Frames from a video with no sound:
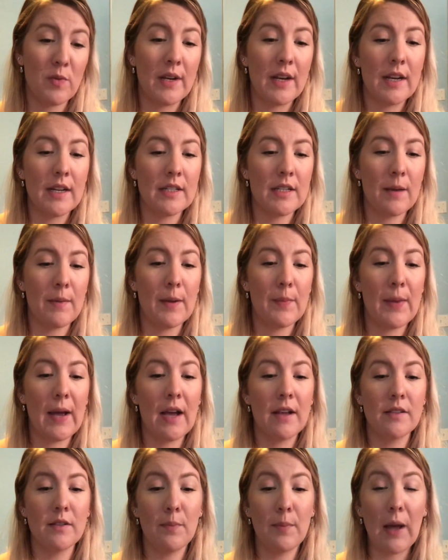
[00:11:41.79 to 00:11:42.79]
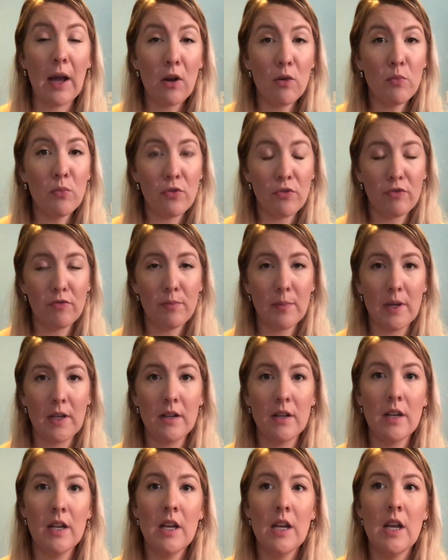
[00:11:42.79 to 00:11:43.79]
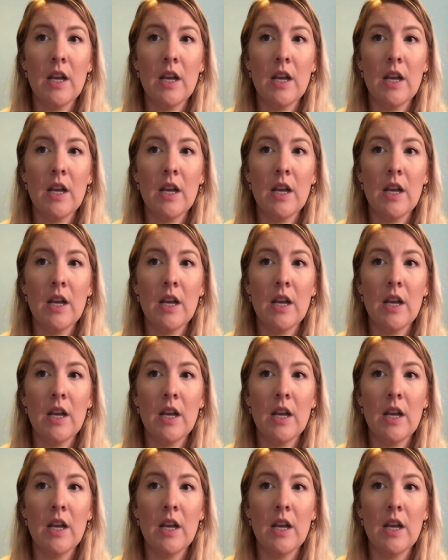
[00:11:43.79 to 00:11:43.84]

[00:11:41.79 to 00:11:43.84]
and anytime I pass a bowel movement,